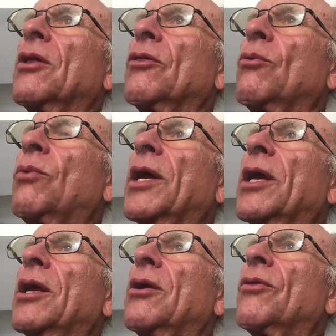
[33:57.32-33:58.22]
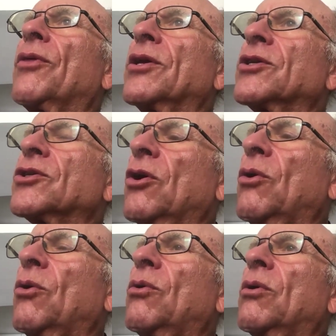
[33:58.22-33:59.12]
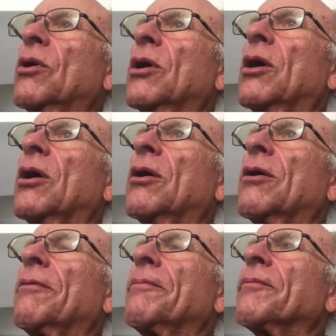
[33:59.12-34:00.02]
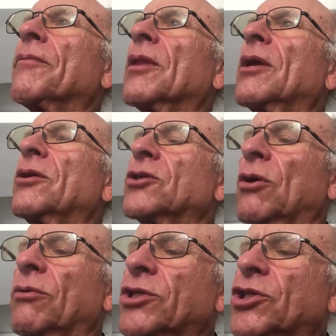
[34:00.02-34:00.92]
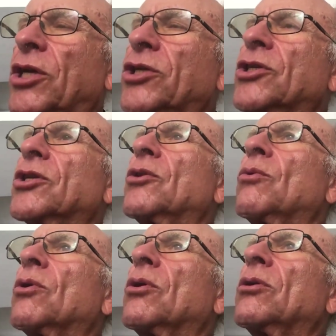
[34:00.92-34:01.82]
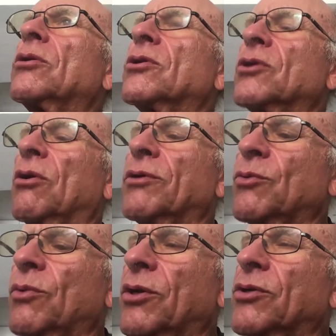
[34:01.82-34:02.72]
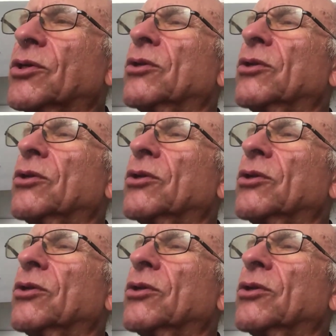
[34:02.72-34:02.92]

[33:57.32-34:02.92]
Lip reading: the way things go, there's always changes in the world. There's always winners